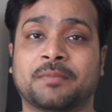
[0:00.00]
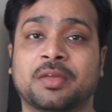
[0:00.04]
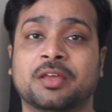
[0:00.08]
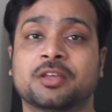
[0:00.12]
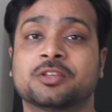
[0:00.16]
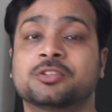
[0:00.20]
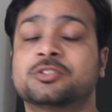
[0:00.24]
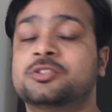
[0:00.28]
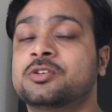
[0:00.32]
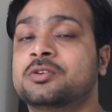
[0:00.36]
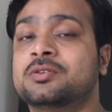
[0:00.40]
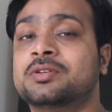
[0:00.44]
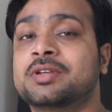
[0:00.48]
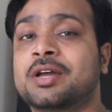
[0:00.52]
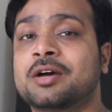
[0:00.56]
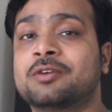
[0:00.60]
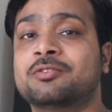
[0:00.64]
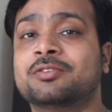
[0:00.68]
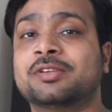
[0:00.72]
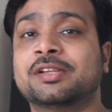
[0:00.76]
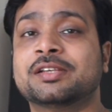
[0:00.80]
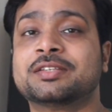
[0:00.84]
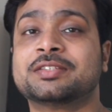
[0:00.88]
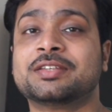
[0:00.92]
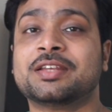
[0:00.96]
Zoned out
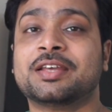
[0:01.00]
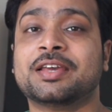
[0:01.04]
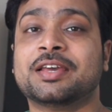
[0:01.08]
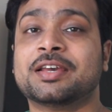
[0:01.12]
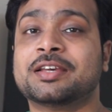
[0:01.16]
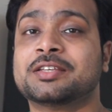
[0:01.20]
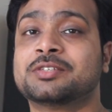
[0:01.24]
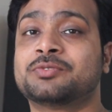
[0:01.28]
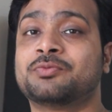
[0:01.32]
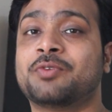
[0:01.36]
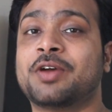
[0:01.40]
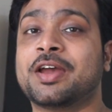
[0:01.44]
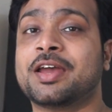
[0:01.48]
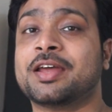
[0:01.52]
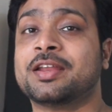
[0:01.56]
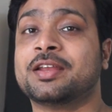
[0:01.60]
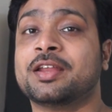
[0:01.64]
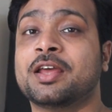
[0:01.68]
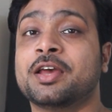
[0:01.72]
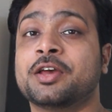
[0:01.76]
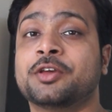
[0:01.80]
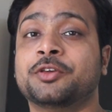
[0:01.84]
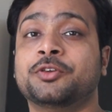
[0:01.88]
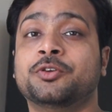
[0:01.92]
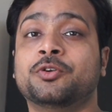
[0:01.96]
listening is when
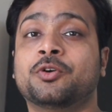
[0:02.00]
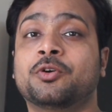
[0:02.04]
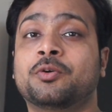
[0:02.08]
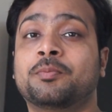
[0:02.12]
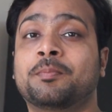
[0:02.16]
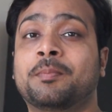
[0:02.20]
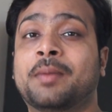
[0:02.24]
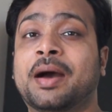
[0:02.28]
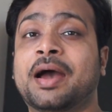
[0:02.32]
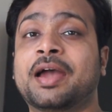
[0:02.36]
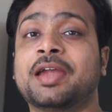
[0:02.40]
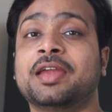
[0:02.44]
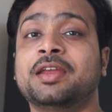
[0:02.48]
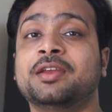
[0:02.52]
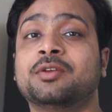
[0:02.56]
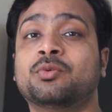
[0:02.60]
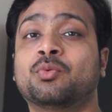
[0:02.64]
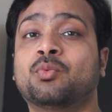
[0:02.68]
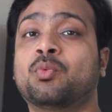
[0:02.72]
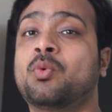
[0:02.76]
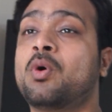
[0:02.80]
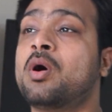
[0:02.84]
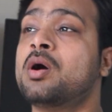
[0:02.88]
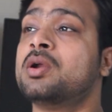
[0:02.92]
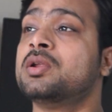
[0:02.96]
your mind
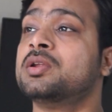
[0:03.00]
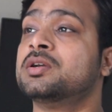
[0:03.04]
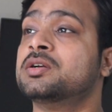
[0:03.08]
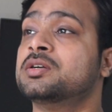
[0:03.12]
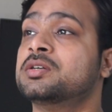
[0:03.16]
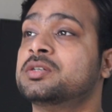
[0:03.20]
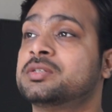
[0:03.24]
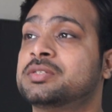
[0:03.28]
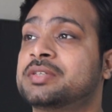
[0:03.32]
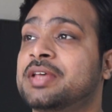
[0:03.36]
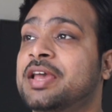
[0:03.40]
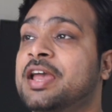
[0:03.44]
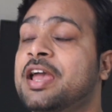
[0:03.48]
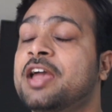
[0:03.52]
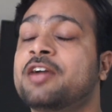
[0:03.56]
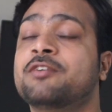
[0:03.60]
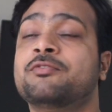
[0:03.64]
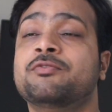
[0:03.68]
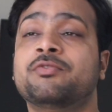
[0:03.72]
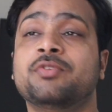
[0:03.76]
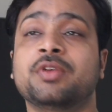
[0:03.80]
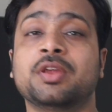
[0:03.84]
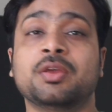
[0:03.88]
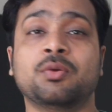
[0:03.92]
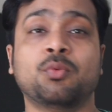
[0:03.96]
wanders
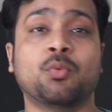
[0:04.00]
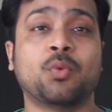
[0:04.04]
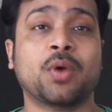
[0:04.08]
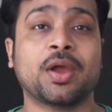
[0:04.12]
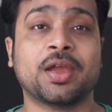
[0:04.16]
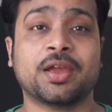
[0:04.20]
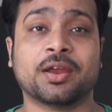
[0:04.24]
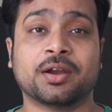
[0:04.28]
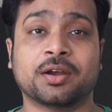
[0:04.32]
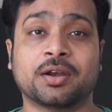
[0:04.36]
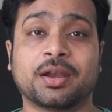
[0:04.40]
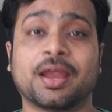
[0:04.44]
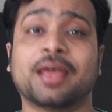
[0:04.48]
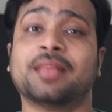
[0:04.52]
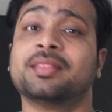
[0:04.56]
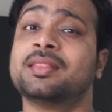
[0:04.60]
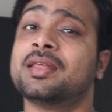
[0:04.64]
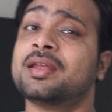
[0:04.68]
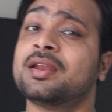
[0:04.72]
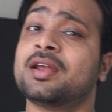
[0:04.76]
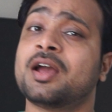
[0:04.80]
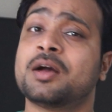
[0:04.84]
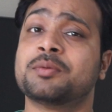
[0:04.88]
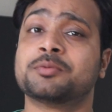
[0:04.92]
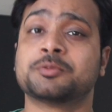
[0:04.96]
everywhere and
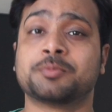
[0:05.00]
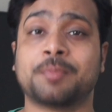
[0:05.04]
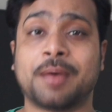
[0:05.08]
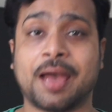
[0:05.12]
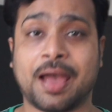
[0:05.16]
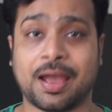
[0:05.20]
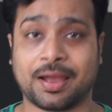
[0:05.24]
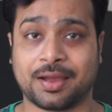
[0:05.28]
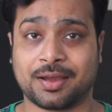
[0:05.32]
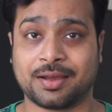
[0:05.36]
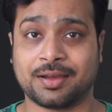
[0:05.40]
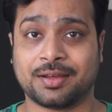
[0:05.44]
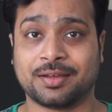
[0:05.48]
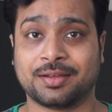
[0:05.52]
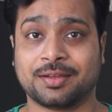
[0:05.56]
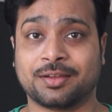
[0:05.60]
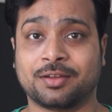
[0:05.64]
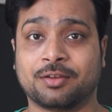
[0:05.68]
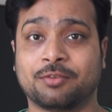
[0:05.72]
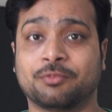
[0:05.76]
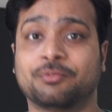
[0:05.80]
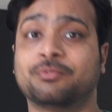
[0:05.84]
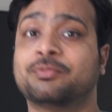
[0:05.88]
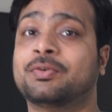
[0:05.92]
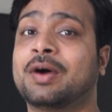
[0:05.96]
then comes back.
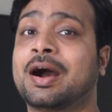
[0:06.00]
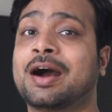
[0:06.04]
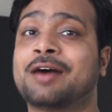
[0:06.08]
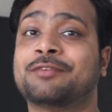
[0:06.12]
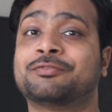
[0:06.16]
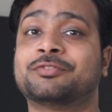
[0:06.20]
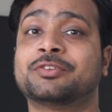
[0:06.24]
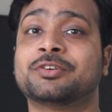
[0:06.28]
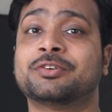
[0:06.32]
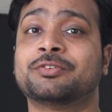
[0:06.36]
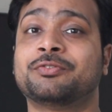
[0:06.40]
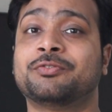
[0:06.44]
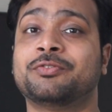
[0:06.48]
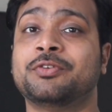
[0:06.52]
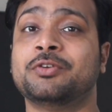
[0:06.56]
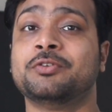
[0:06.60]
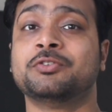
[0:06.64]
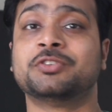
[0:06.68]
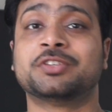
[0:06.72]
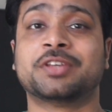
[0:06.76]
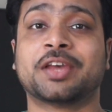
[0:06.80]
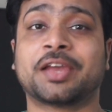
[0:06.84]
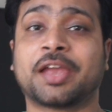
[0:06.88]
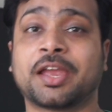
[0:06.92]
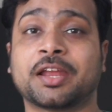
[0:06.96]
After a few
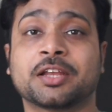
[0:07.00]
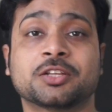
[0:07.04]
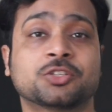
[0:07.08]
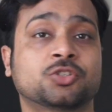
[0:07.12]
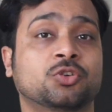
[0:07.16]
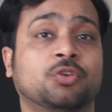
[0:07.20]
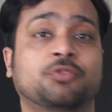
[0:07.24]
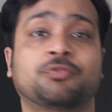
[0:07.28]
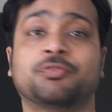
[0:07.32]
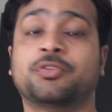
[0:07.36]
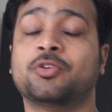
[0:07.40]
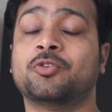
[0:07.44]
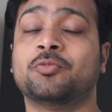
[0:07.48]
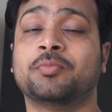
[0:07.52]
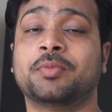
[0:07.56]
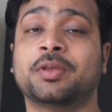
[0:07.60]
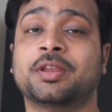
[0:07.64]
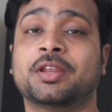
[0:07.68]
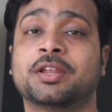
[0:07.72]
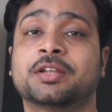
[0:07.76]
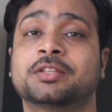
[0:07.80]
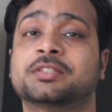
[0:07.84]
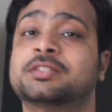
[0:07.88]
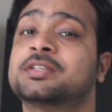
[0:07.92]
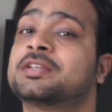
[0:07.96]
seconds or a few
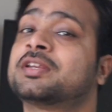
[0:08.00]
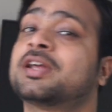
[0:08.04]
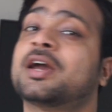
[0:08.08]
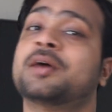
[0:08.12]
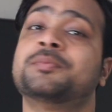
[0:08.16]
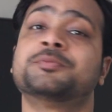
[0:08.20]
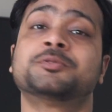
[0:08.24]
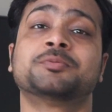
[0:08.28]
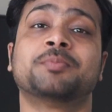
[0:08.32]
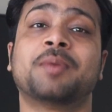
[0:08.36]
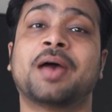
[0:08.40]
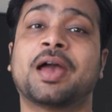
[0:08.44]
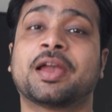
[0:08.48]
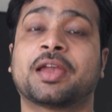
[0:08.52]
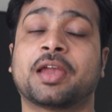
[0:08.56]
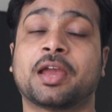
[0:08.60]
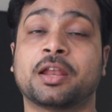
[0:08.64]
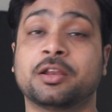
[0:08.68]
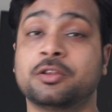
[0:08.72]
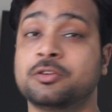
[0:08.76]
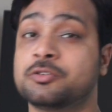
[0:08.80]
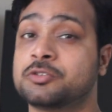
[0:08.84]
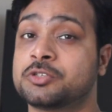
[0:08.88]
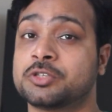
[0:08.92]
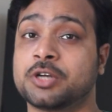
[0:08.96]
minutes, it comes back and
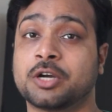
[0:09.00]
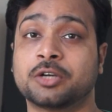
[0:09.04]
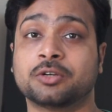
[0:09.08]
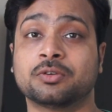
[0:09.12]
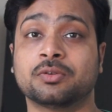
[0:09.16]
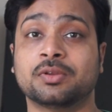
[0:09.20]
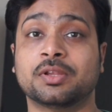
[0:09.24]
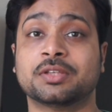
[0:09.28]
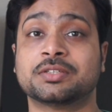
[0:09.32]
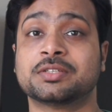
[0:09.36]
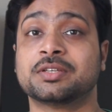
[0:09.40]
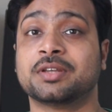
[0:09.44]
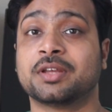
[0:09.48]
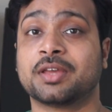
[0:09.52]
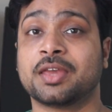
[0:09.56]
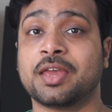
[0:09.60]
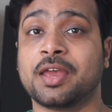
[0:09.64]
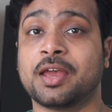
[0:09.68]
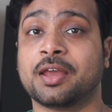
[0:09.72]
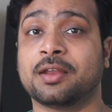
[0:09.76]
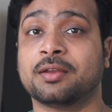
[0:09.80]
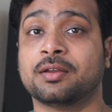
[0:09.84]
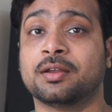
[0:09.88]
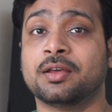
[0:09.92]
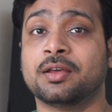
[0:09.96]
you start to listen again.